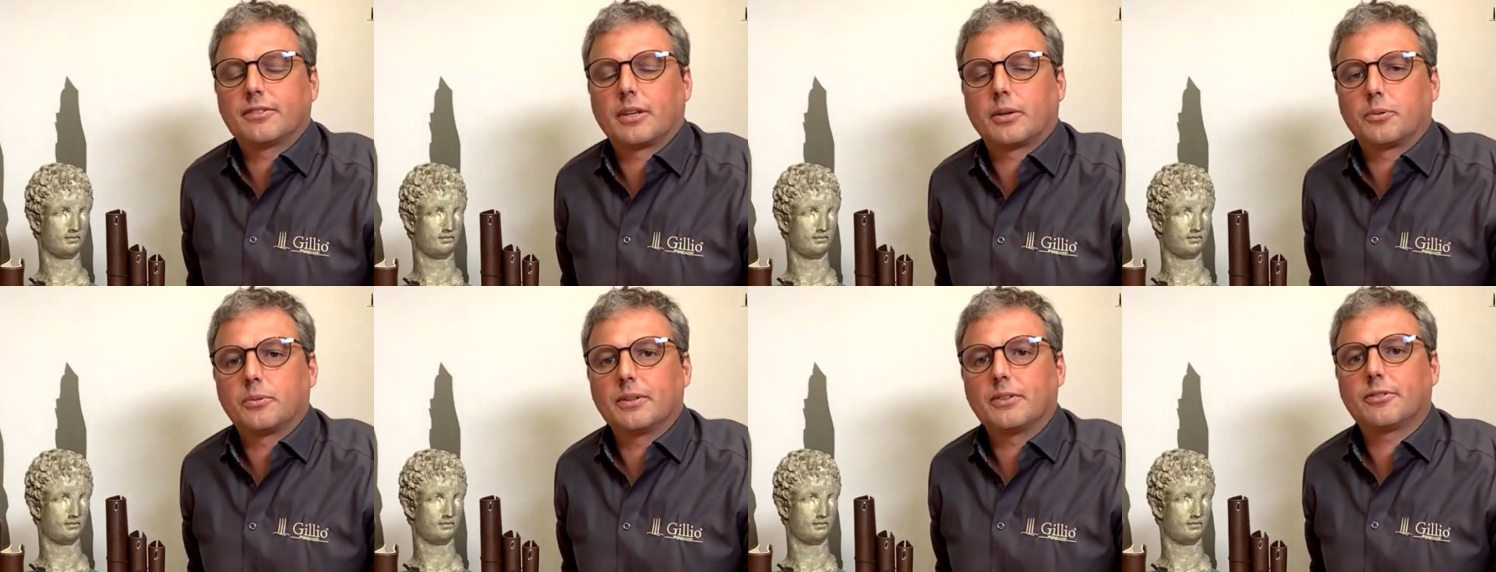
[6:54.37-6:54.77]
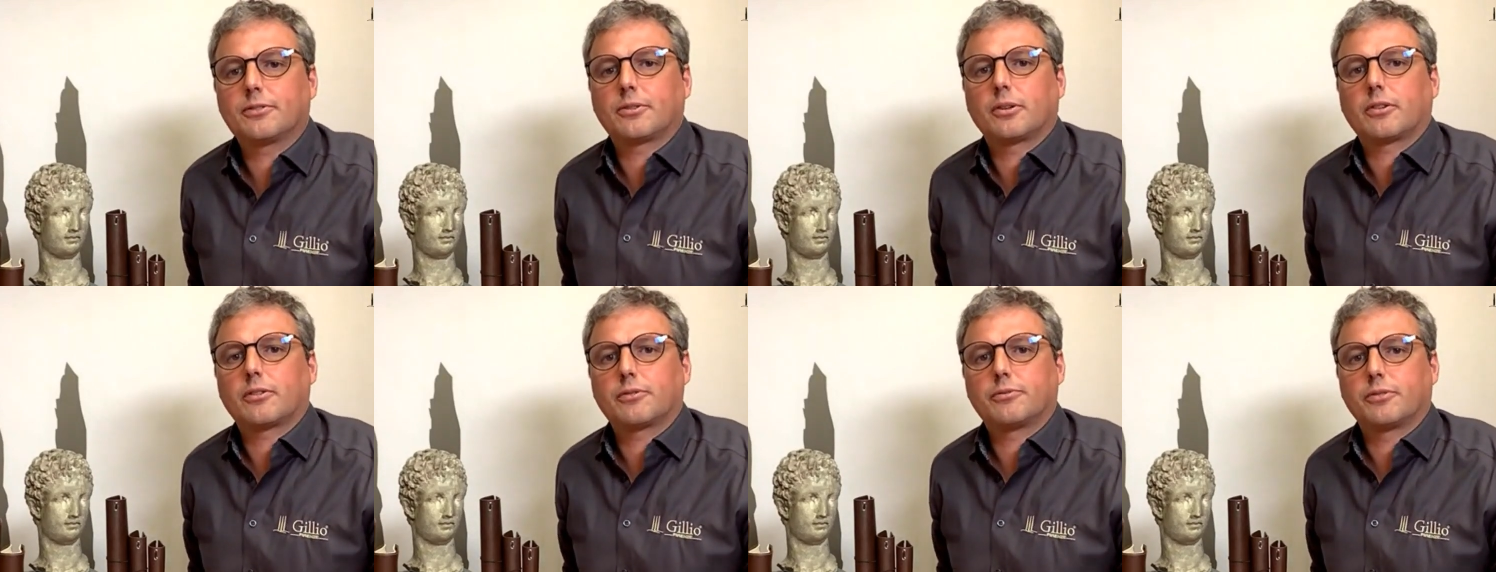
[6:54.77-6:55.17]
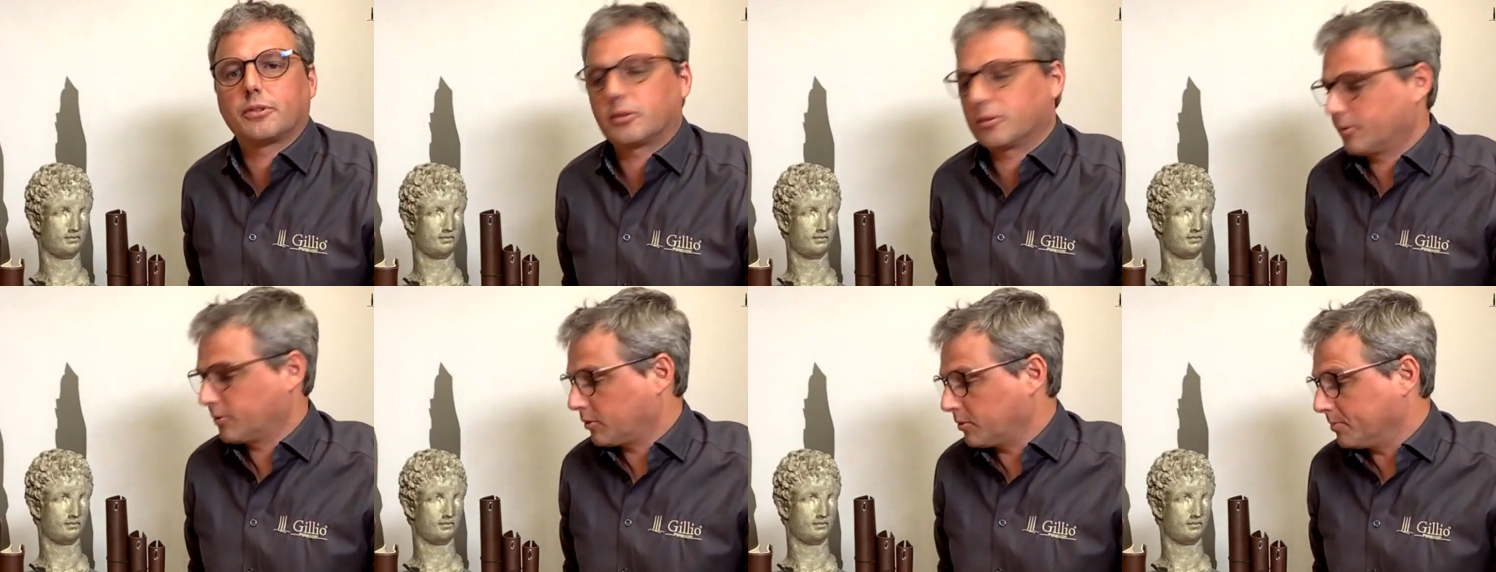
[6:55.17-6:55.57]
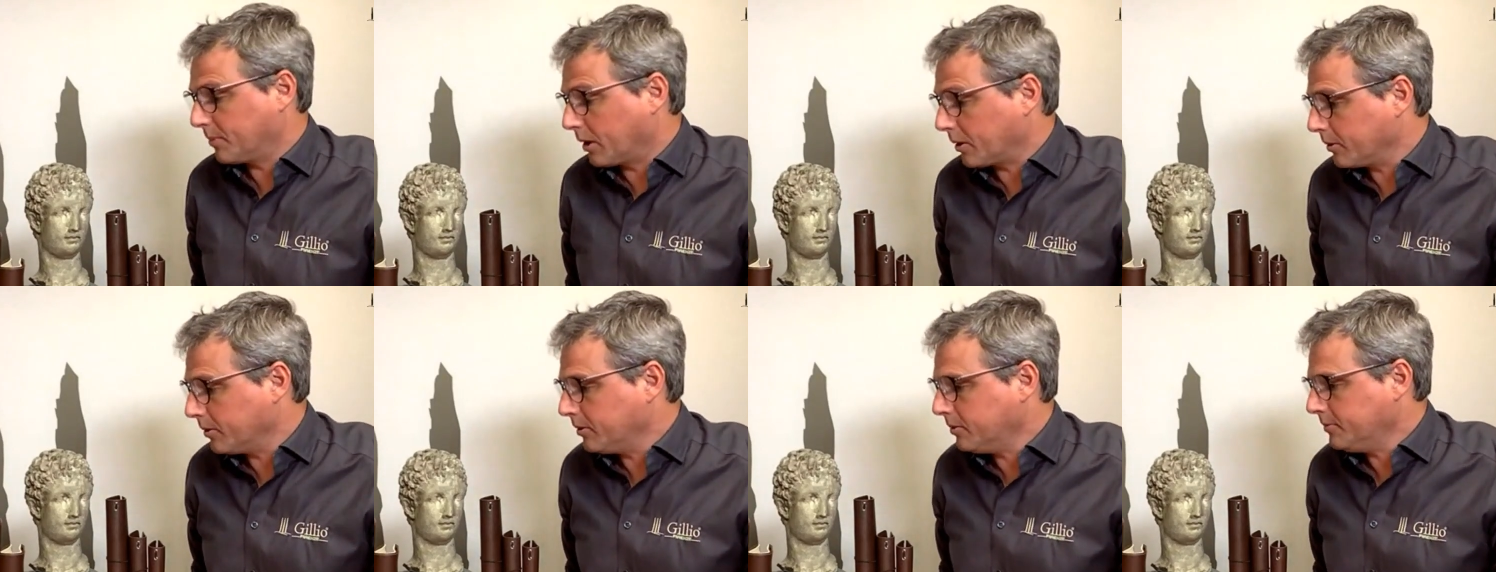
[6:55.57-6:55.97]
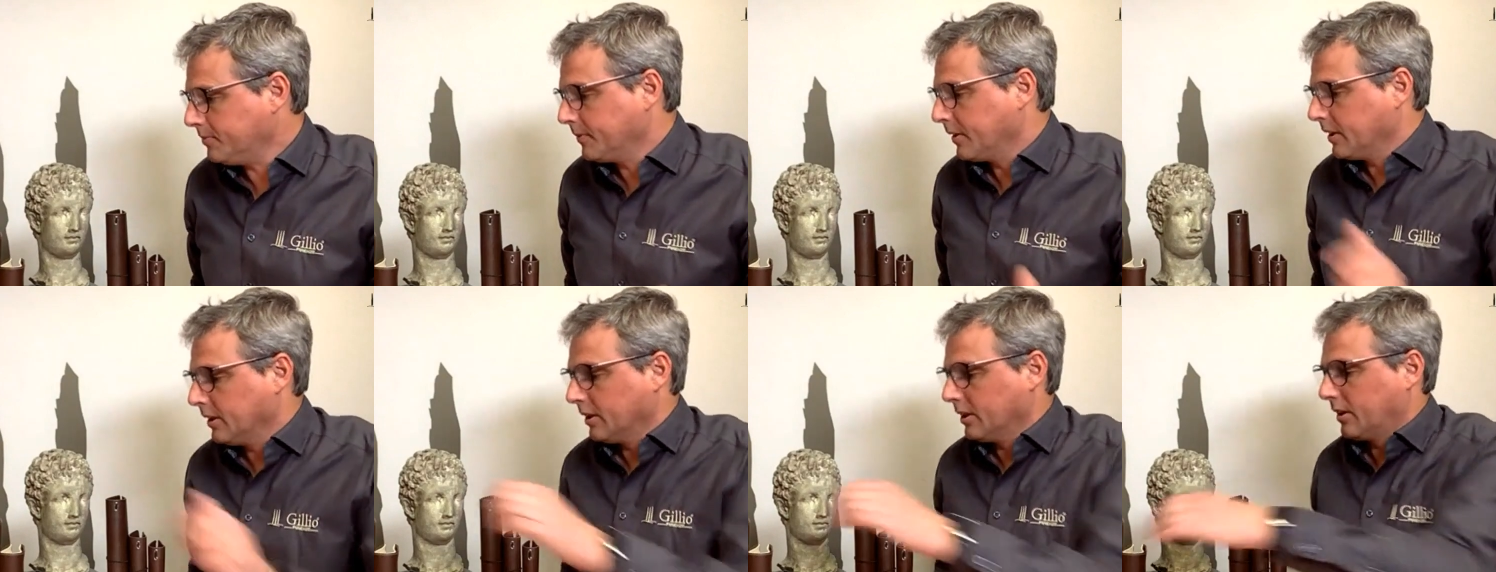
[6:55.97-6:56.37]
Speaker 1: and restocks for tomorrow
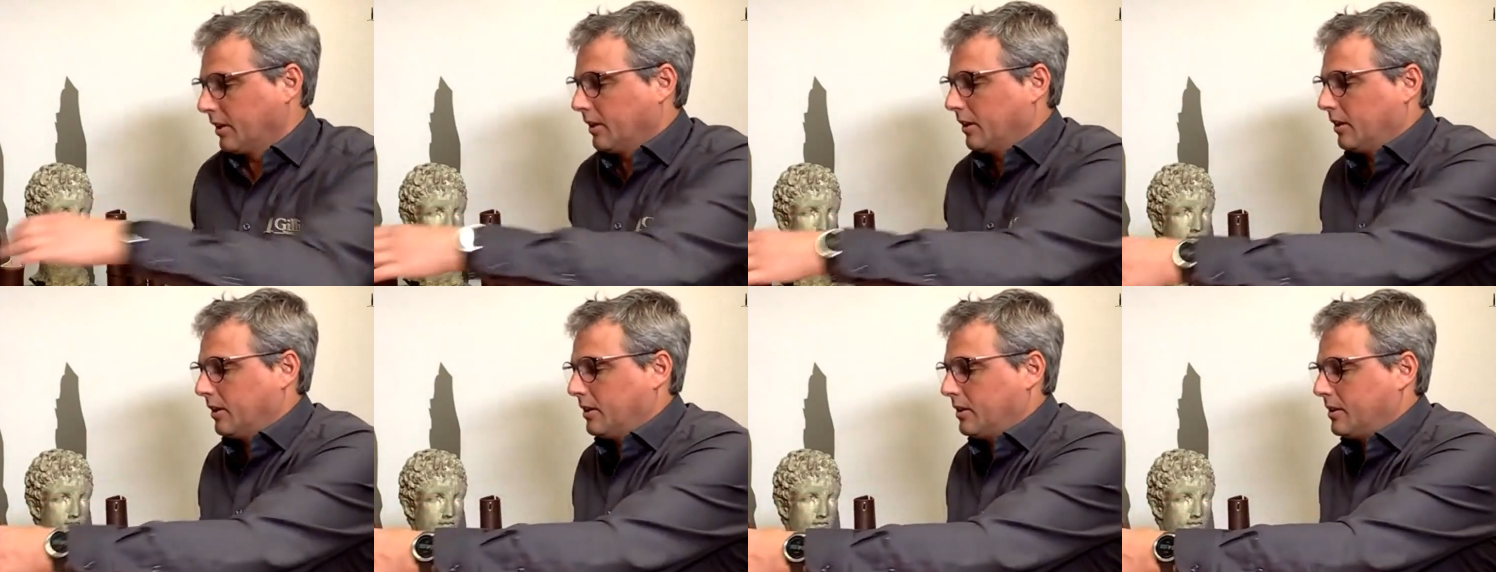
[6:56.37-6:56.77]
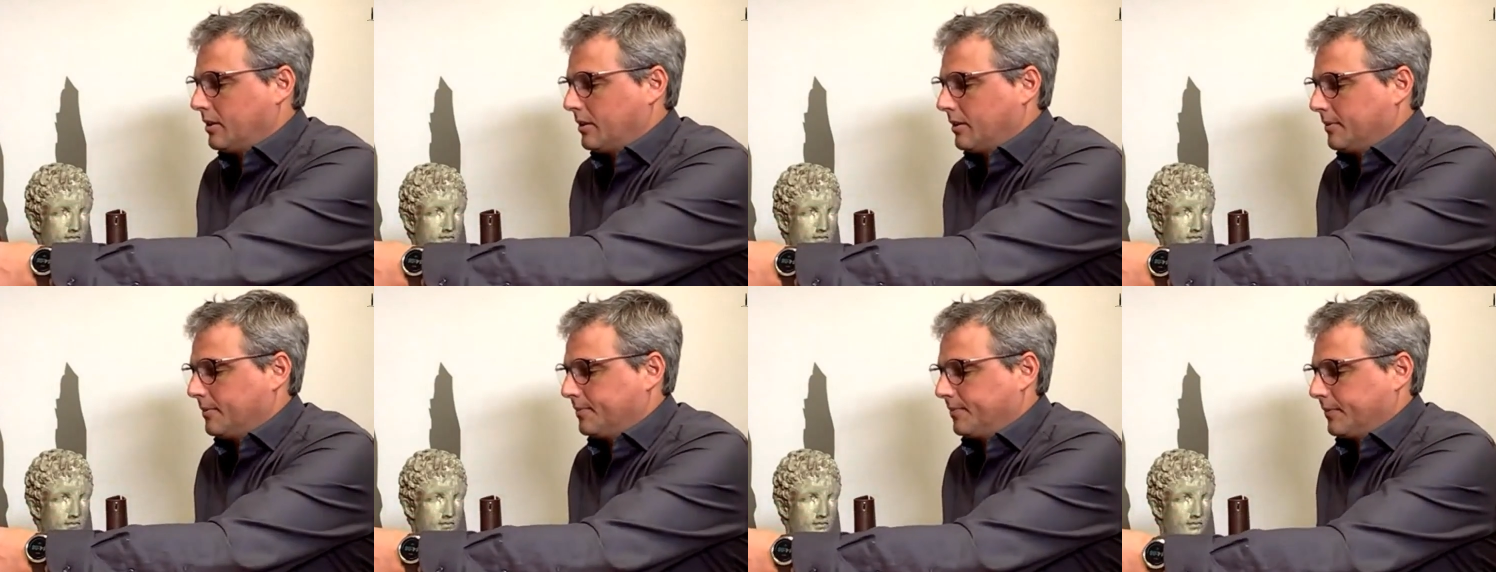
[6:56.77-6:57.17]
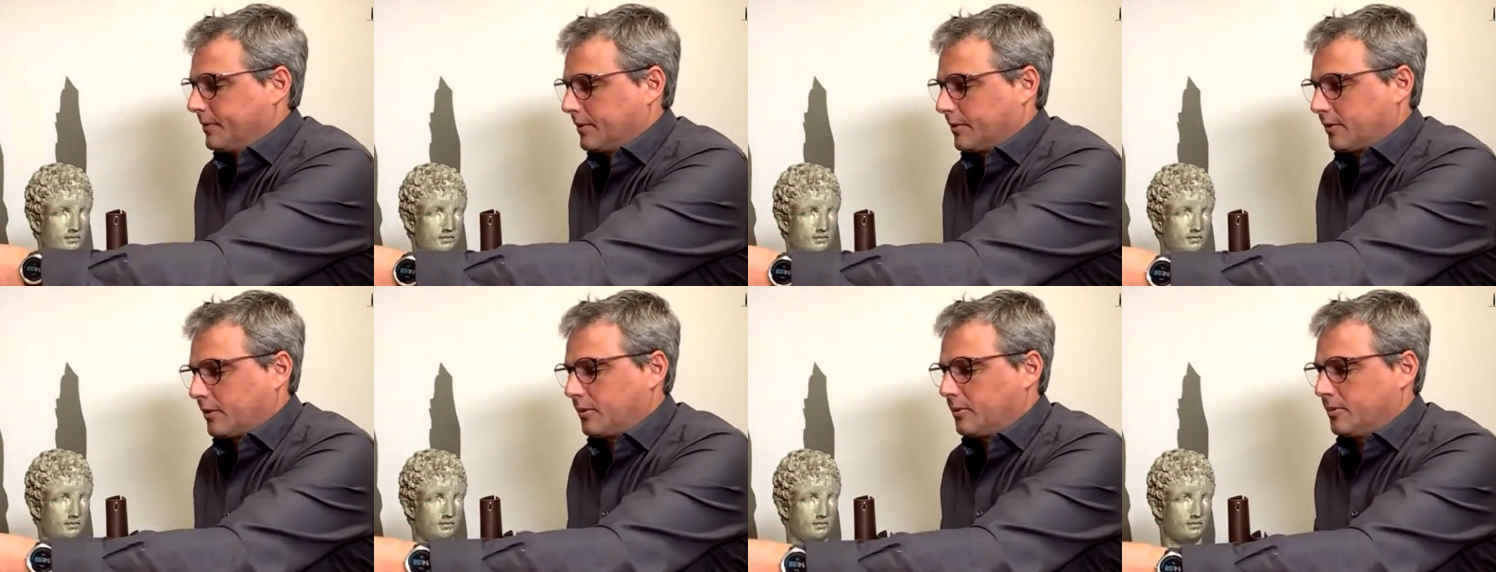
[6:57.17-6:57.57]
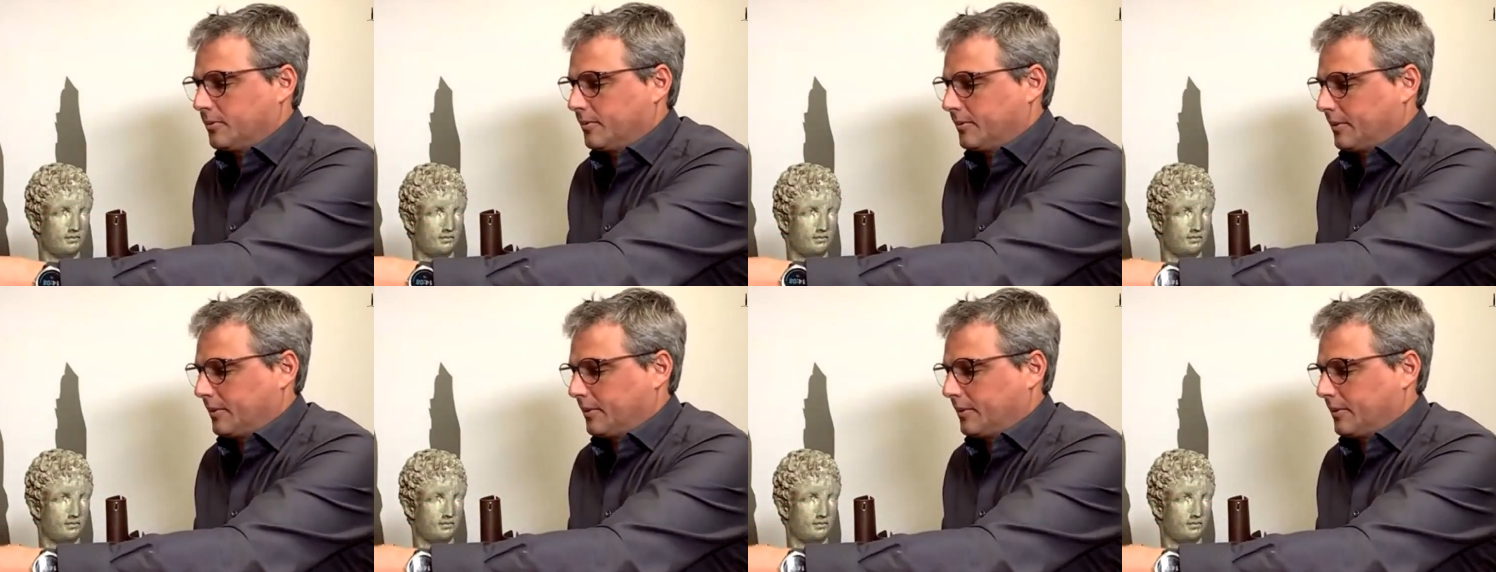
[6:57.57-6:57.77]
uh, so